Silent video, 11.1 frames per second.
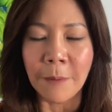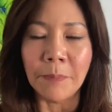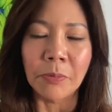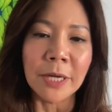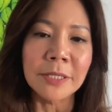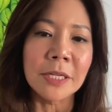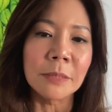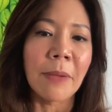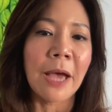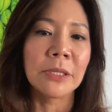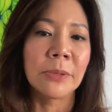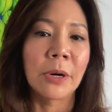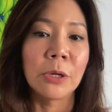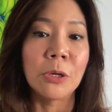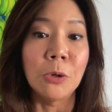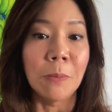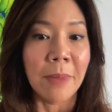It brings us back to our
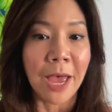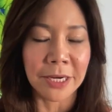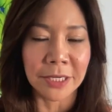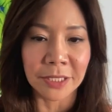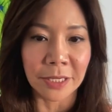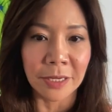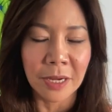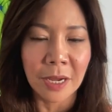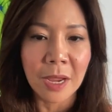humanity.